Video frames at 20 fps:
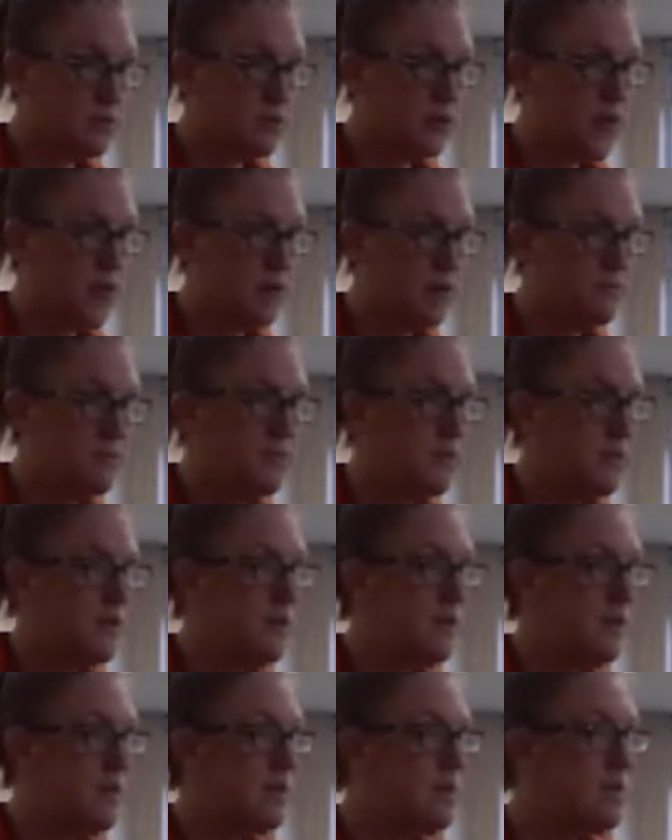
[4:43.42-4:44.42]
okay?
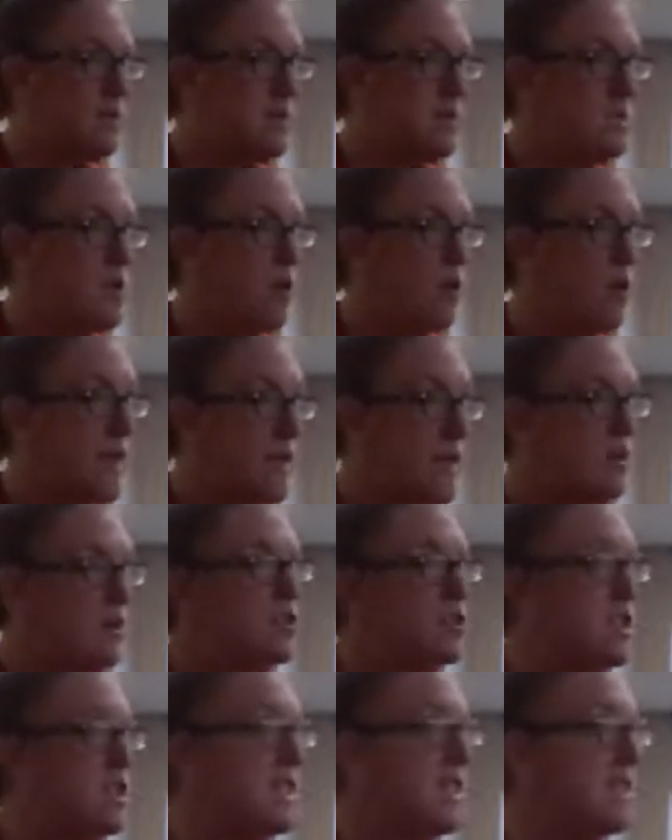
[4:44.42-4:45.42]
So
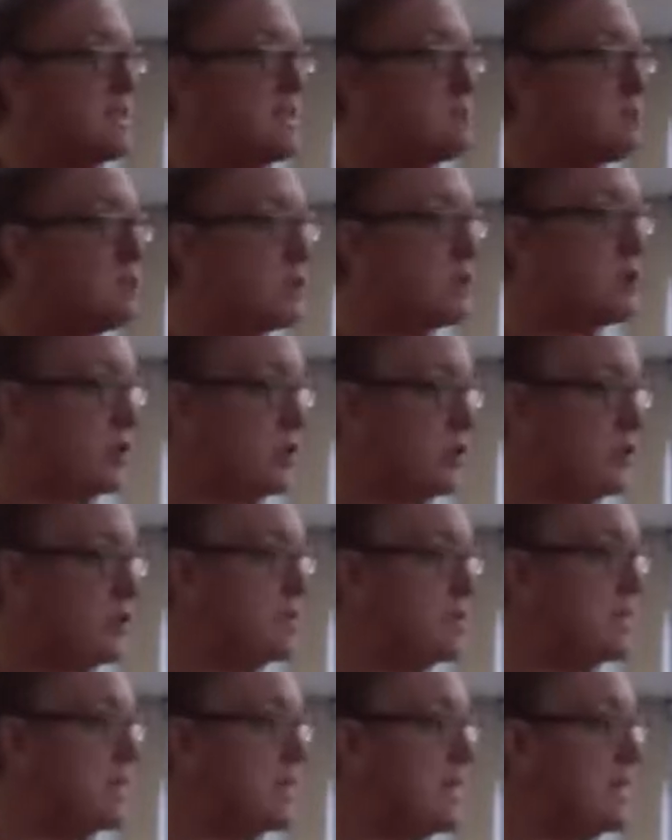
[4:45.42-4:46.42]
energy gets
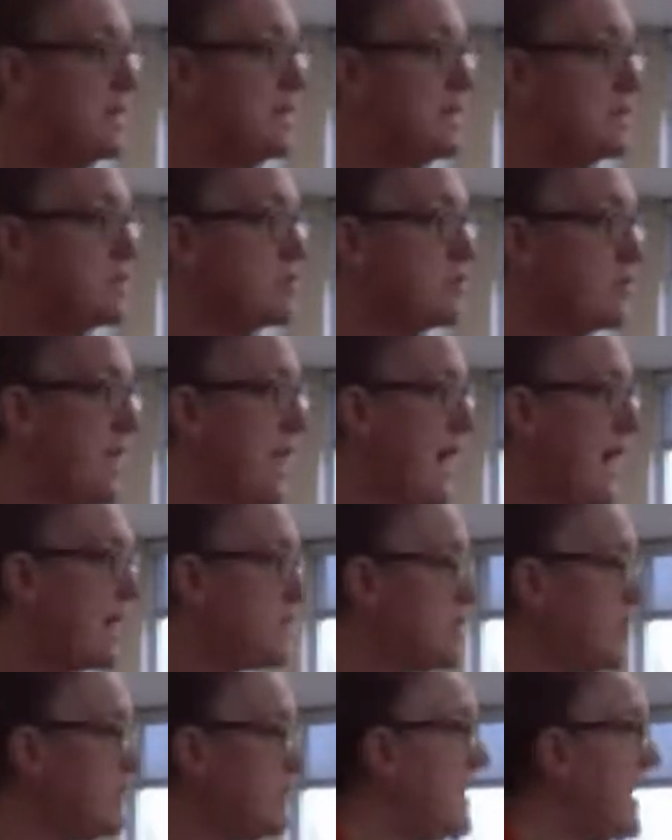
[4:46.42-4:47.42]
produced in this reaction.